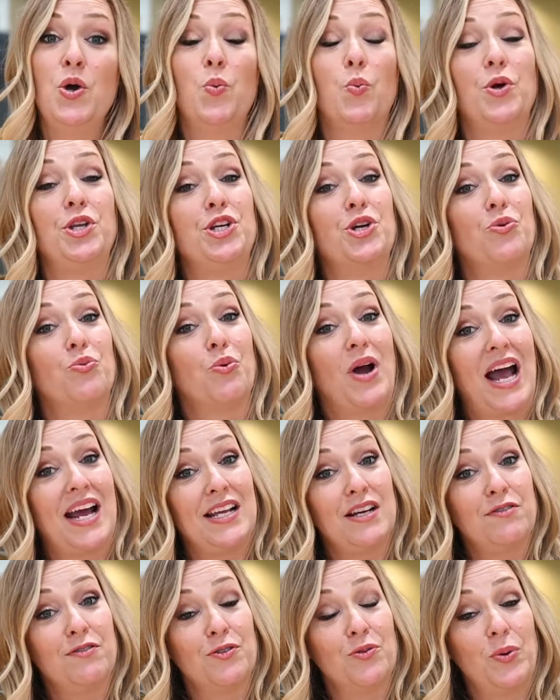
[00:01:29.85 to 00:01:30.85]
When you're
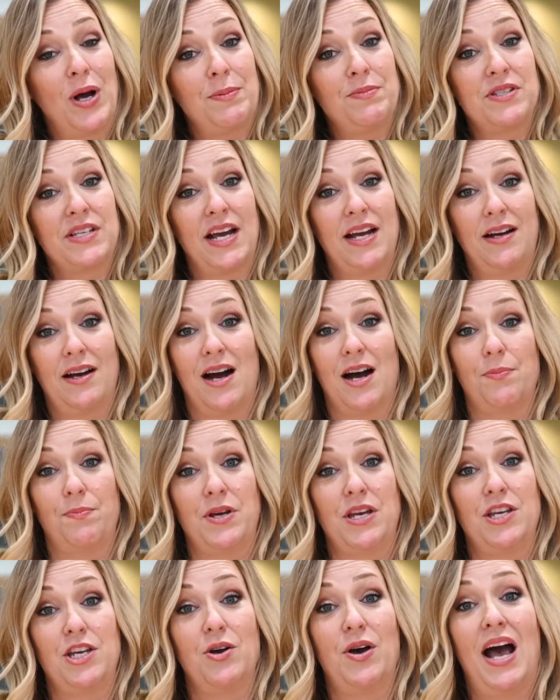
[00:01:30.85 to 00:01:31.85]
writing for website
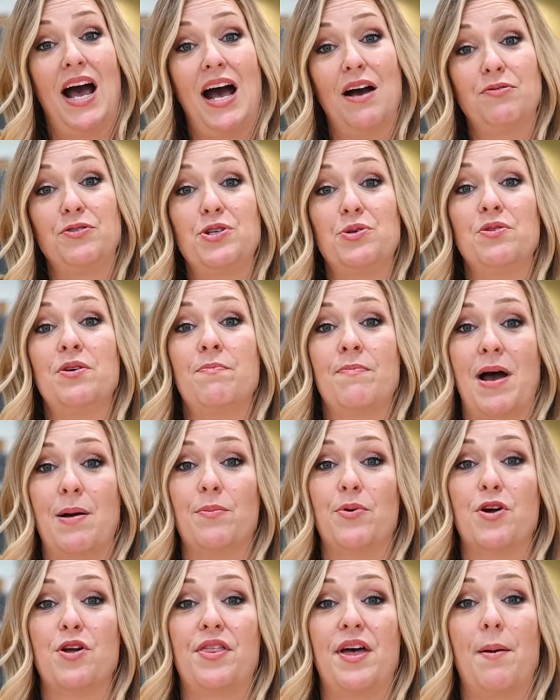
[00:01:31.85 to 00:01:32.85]
copy, you have to
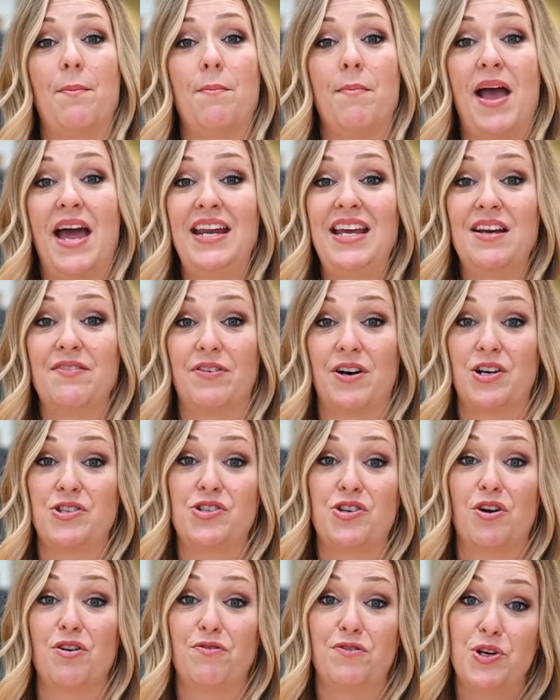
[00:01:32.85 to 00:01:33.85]
remember that many of
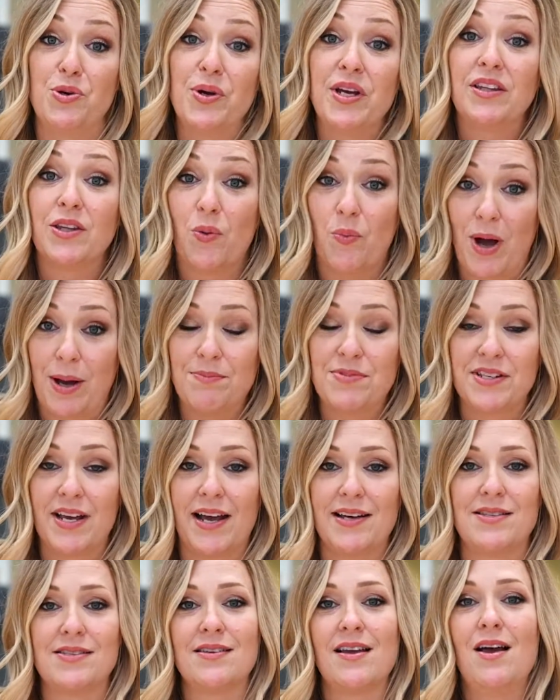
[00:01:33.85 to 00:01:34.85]
us are viewing the
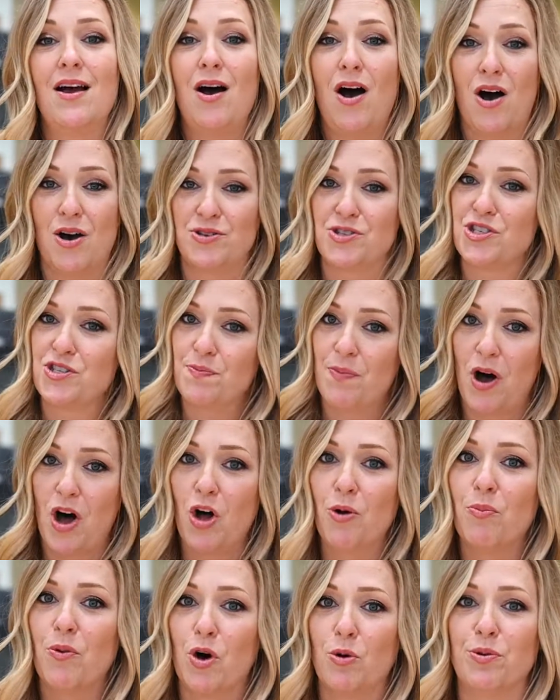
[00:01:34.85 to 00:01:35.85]
websites on
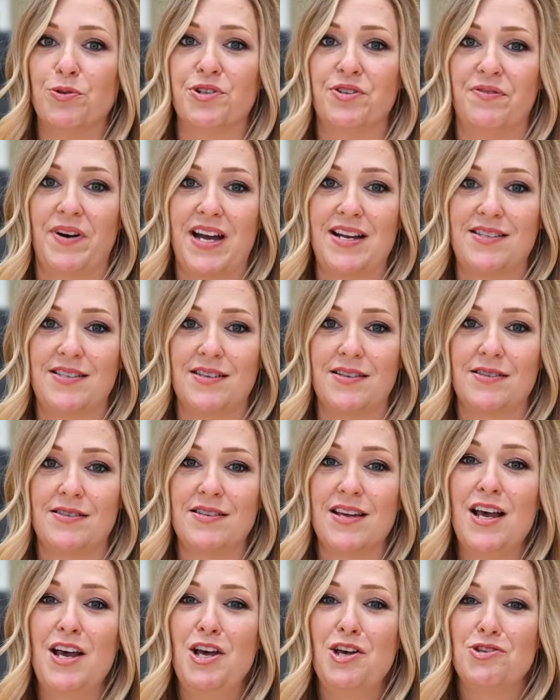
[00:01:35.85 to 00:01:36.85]
small mobile
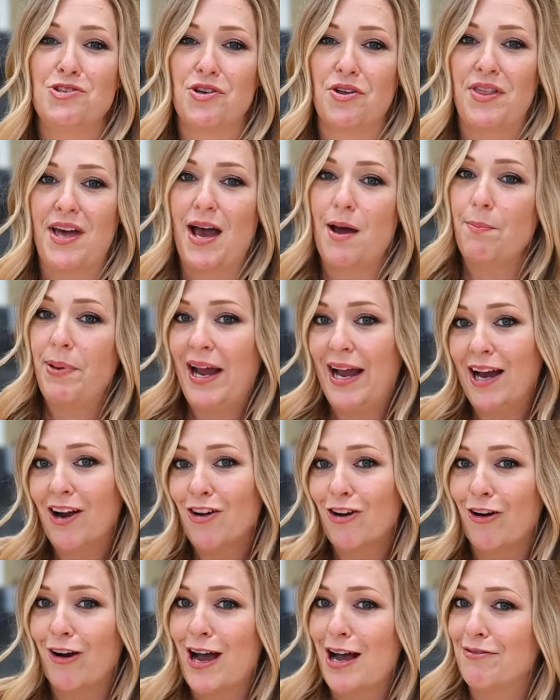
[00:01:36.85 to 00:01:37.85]
devices. So that
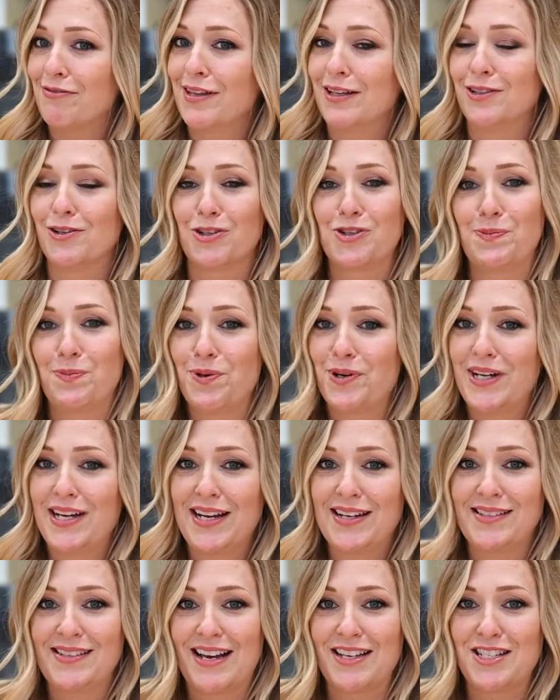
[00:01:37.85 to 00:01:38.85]
paragraph that looks pretty
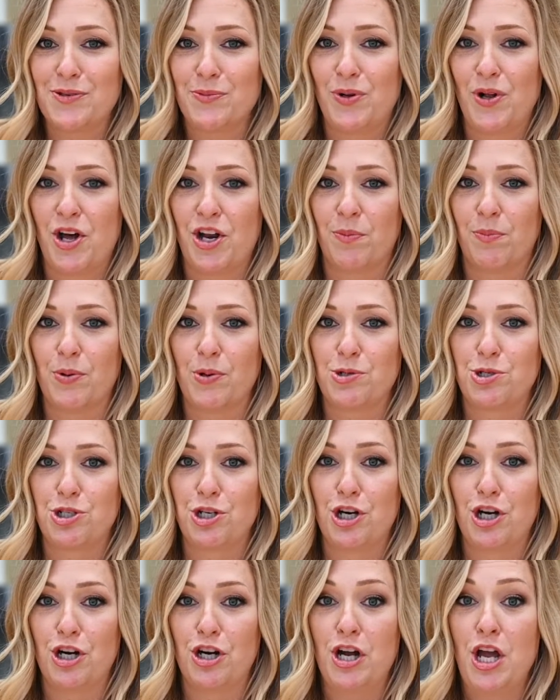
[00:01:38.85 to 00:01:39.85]
accessible on a
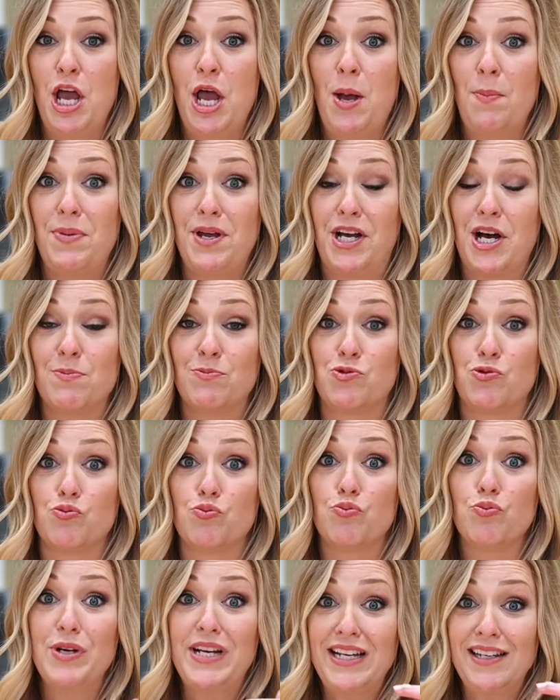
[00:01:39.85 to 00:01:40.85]
brochure becomes
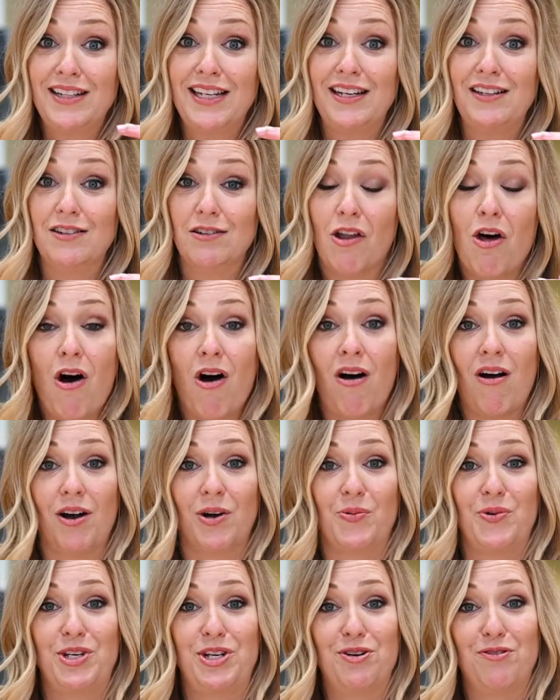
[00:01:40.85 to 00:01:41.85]
really
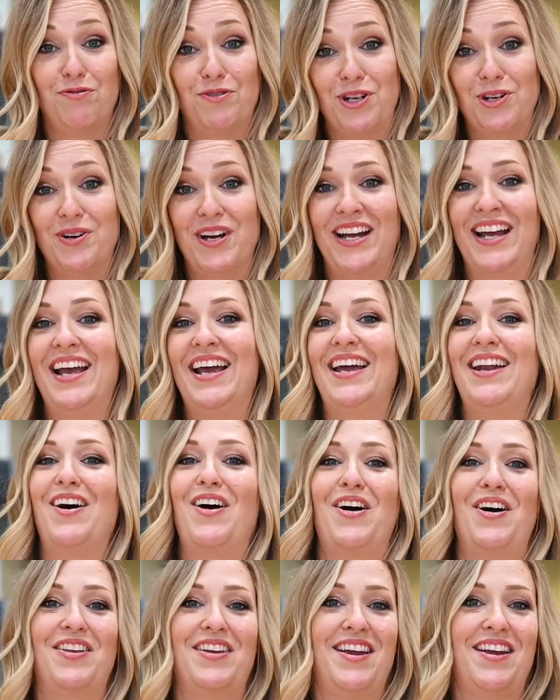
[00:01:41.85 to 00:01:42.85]
long when you're viewing it
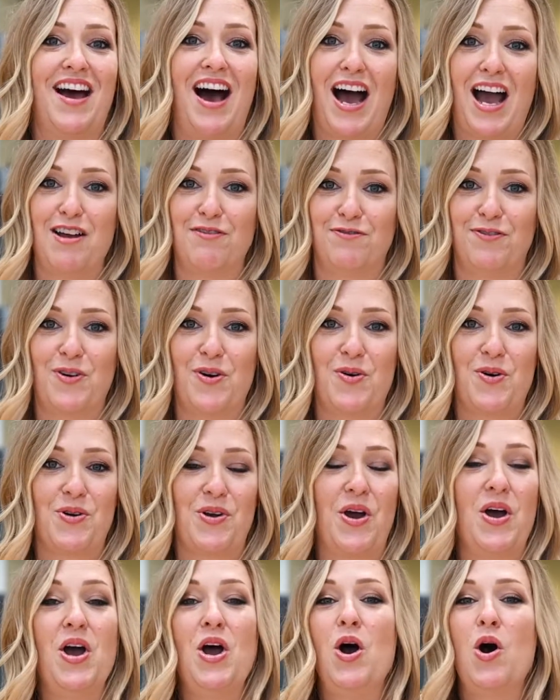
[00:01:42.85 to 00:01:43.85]
on an
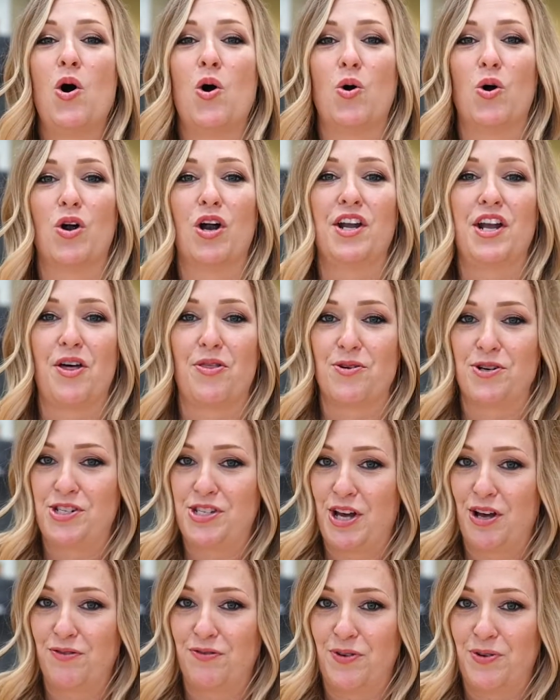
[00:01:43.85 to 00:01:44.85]
iPhone or another
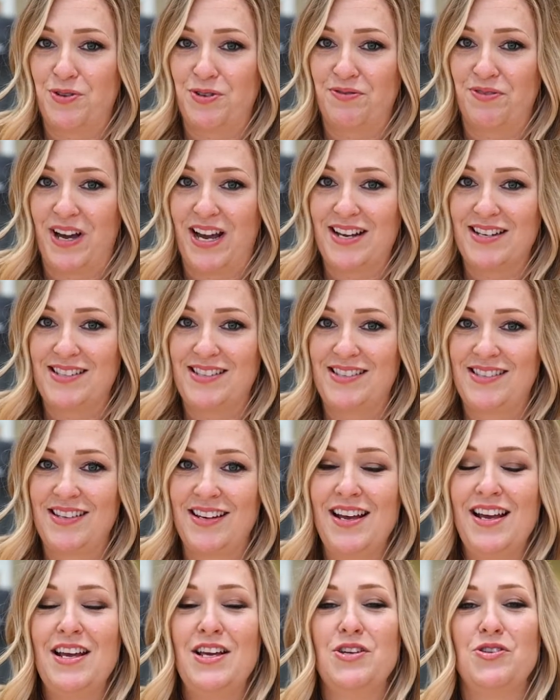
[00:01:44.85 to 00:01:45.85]
cell phone device.
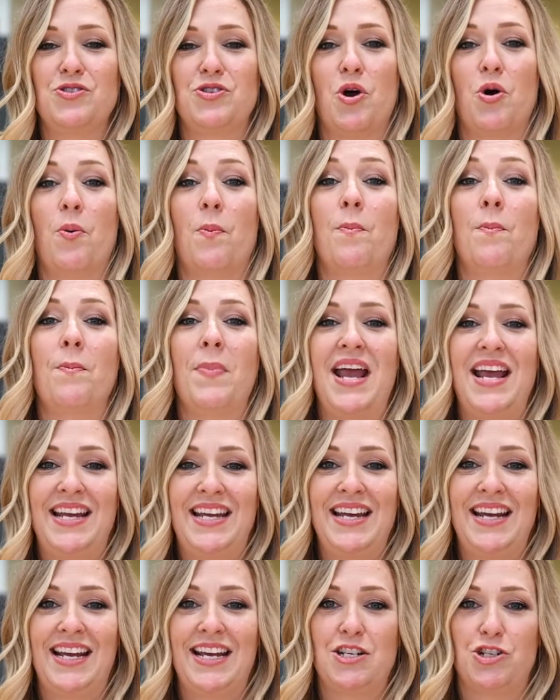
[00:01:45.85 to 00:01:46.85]
So
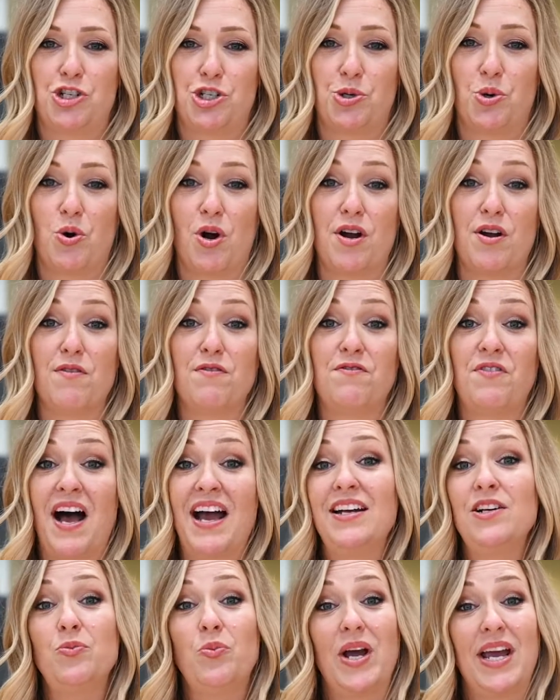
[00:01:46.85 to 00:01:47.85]
making it short,
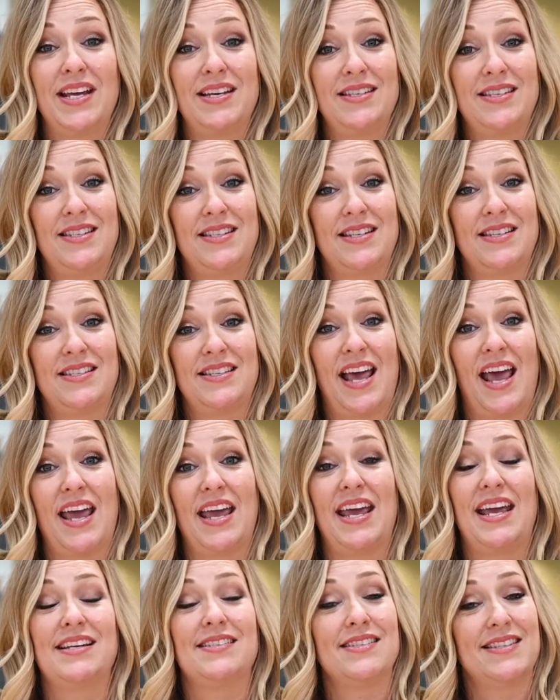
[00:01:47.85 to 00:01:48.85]
find ways to
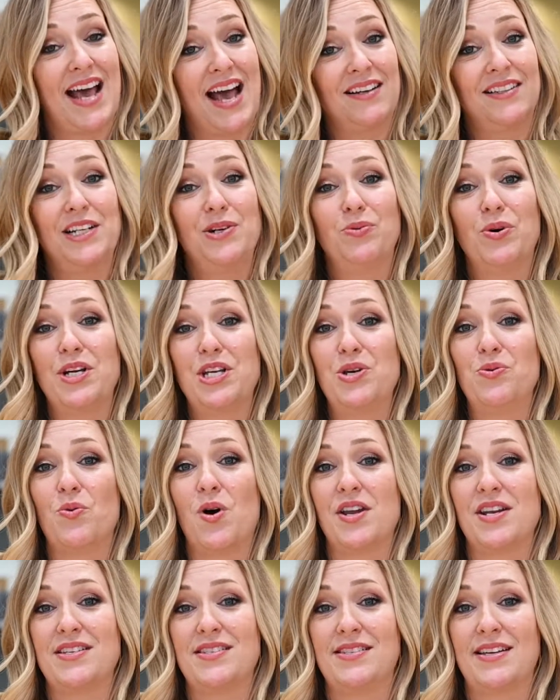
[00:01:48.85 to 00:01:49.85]
say exactly what you
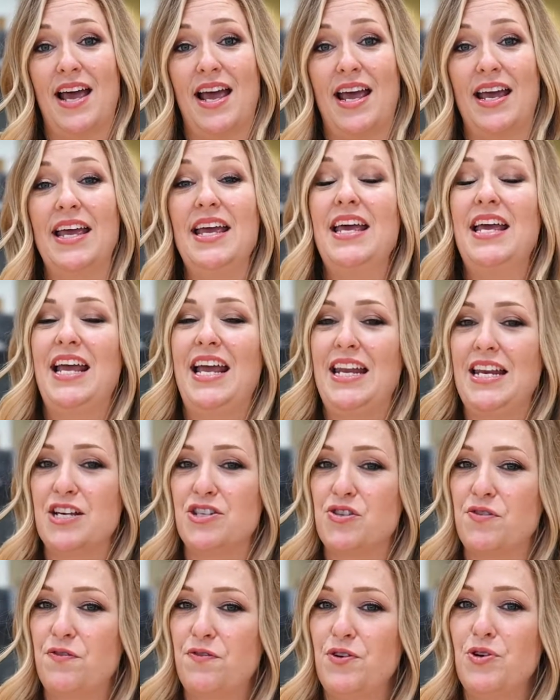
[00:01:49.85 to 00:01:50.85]
want to say in
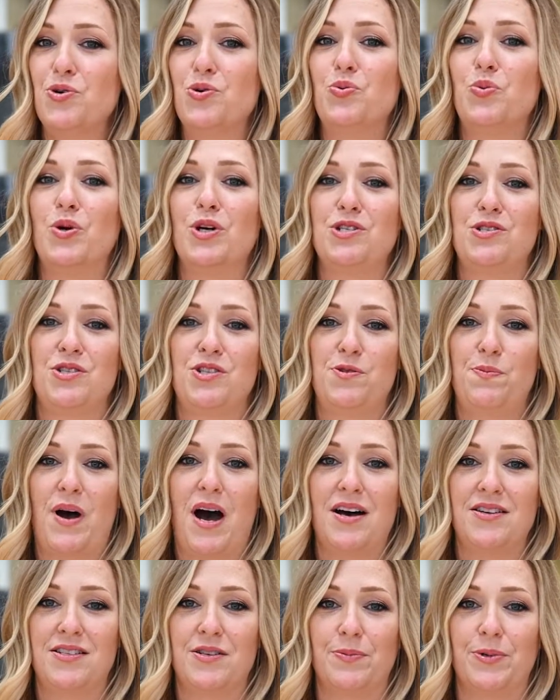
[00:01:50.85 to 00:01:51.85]
as few words as
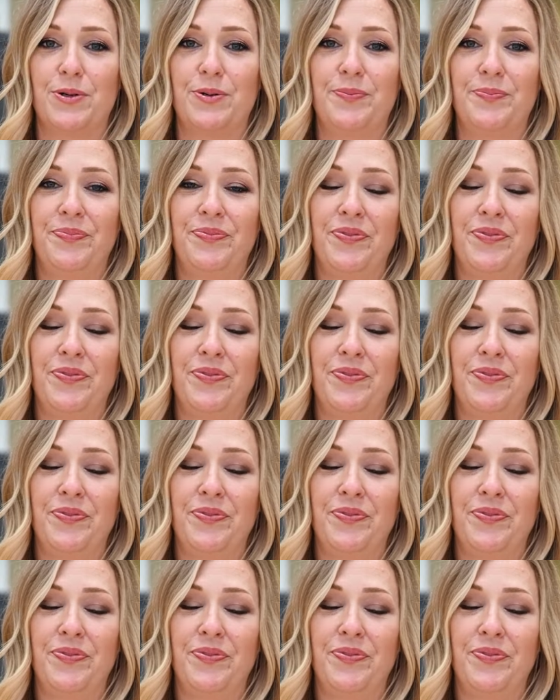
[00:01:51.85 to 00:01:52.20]
possible.